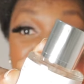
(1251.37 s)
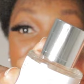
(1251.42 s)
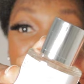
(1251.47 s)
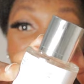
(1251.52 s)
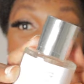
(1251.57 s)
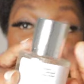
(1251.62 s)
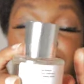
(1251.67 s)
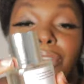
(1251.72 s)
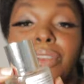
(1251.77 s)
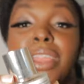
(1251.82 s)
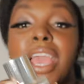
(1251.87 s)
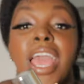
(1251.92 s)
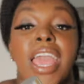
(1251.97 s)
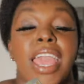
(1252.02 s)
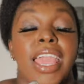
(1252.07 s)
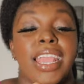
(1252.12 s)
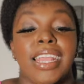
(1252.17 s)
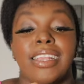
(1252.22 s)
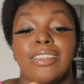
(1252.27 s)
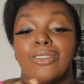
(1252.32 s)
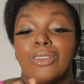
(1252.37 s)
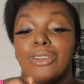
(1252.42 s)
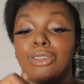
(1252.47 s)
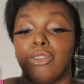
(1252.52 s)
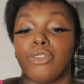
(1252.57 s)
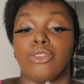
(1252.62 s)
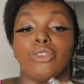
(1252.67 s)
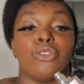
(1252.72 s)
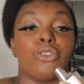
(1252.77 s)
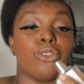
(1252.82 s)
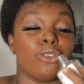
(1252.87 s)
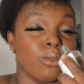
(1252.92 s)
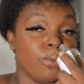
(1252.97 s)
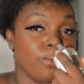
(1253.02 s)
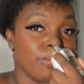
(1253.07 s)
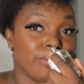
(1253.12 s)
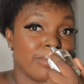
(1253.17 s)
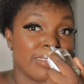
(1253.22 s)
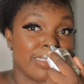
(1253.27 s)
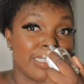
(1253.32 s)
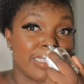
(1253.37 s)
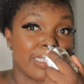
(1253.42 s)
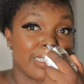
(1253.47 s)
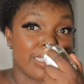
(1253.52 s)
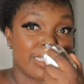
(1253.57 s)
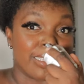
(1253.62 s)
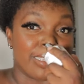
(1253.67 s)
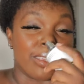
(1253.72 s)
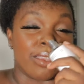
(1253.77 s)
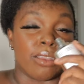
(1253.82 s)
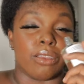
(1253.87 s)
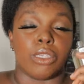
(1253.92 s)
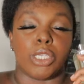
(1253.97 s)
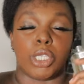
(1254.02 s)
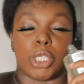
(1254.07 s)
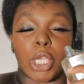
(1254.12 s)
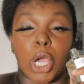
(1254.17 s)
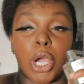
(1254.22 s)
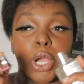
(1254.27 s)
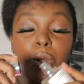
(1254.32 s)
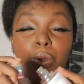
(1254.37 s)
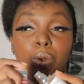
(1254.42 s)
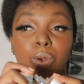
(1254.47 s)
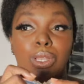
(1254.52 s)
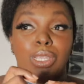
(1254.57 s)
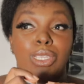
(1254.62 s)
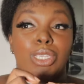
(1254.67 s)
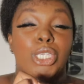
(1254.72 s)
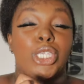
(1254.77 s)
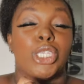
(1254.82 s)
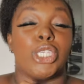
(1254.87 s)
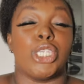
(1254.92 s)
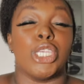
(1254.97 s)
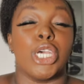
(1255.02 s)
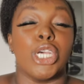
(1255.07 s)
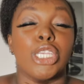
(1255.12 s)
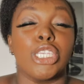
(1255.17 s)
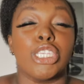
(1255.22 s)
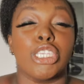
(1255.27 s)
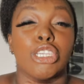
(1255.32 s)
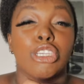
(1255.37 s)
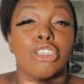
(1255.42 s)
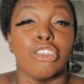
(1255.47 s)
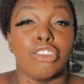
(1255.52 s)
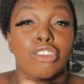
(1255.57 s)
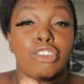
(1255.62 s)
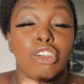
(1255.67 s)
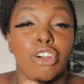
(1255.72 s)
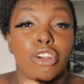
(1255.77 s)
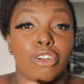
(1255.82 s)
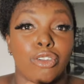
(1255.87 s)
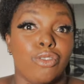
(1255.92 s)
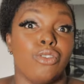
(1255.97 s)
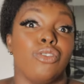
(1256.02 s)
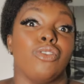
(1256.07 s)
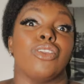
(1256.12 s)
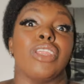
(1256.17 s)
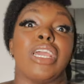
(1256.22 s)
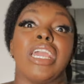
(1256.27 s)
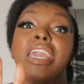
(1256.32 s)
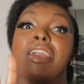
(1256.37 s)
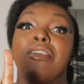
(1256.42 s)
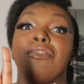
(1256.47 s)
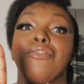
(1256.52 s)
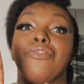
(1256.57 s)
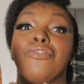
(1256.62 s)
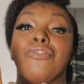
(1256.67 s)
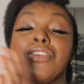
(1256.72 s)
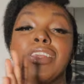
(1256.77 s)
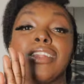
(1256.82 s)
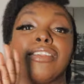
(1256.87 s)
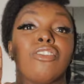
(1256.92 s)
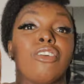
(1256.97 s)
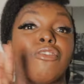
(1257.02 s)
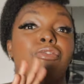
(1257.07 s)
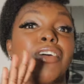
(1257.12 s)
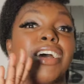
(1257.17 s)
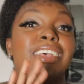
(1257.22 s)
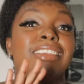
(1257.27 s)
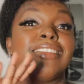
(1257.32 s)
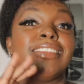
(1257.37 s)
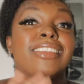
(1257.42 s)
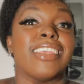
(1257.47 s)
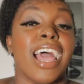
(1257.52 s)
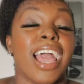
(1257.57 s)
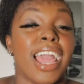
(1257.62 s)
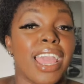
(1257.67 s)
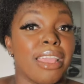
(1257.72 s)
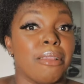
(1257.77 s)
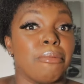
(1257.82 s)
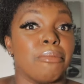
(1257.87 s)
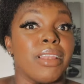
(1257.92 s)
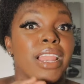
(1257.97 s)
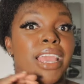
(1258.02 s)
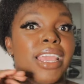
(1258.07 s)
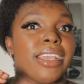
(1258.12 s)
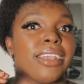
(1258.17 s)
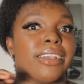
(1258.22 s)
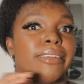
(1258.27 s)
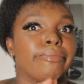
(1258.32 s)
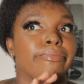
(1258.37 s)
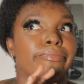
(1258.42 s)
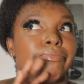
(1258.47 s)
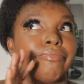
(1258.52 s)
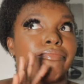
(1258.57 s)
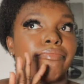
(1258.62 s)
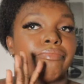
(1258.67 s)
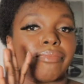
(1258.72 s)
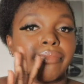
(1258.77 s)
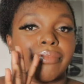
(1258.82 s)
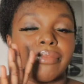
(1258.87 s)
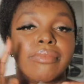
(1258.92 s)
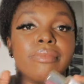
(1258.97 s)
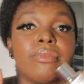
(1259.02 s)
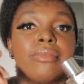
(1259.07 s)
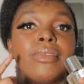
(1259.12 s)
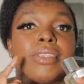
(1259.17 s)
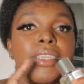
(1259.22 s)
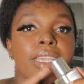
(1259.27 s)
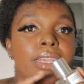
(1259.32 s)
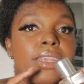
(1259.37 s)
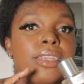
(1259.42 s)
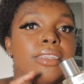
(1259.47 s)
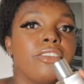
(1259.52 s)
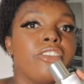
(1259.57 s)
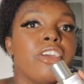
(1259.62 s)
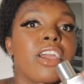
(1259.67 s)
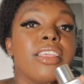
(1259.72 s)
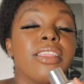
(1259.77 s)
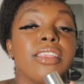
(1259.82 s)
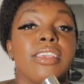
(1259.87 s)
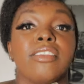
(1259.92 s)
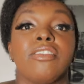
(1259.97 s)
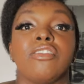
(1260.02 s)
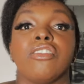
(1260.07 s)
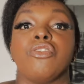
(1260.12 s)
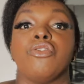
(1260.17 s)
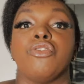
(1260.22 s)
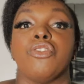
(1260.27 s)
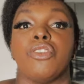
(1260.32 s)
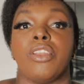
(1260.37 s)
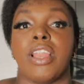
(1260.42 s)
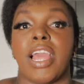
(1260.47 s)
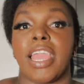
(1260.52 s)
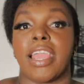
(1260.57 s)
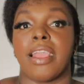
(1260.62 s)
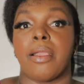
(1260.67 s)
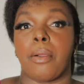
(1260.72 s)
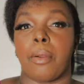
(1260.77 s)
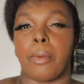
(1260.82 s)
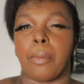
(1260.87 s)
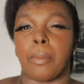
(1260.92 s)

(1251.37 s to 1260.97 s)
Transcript: Saffron is also so good. So, so, so good. If it's your first time, like, try this if you like.